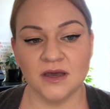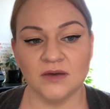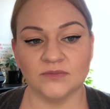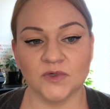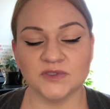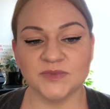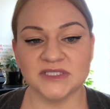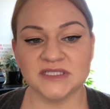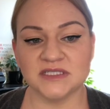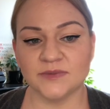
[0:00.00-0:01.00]
Most
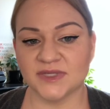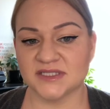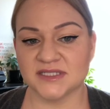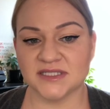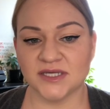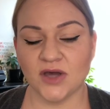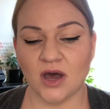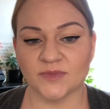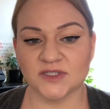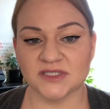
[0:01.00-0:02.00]
business-to-business
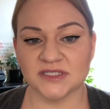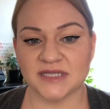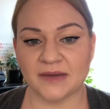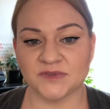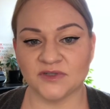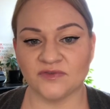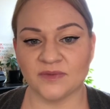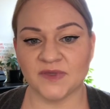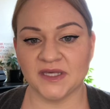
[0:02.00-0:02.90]
e-commerce adapted from the